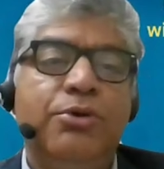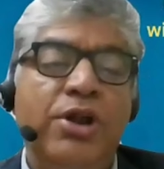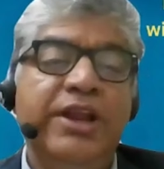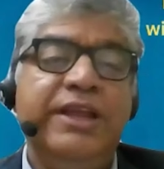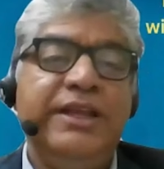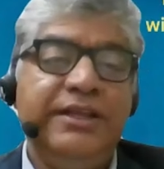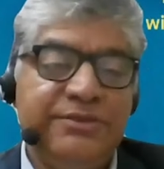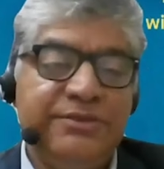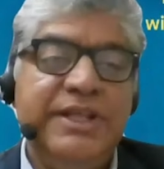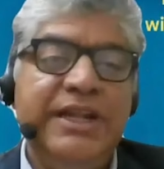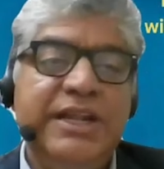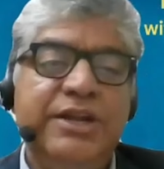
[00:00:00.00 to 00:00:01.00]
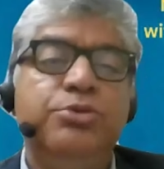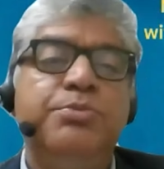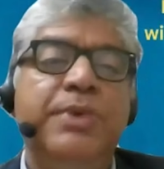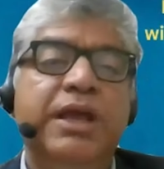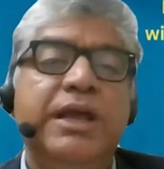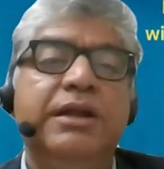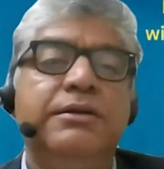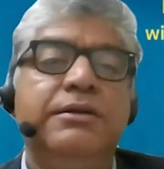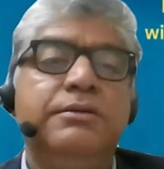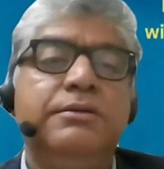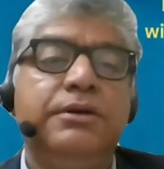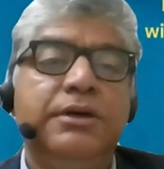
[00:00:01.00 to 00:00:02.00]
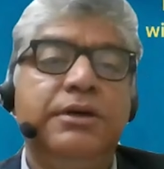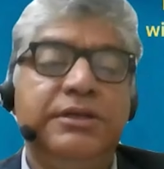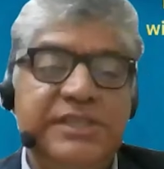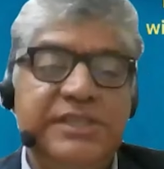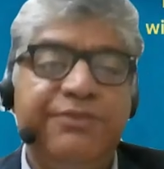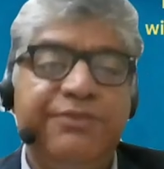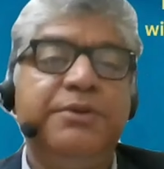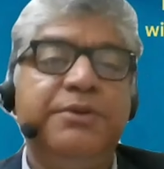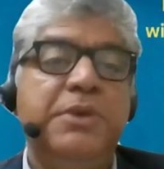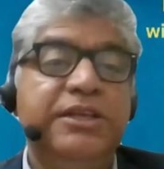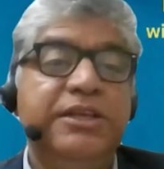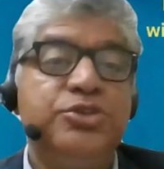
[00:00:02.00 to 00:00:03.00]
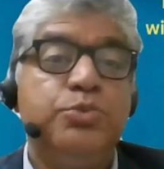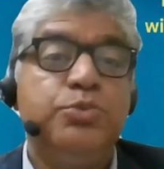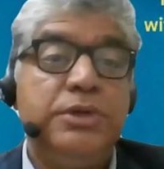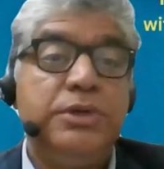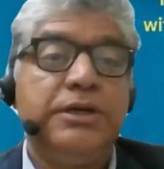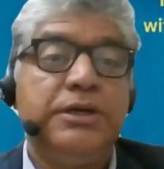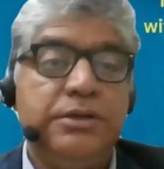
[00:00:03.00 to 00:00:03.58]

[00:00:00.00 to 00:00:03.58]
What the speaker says: colleagues. We need to make it a safer place to work.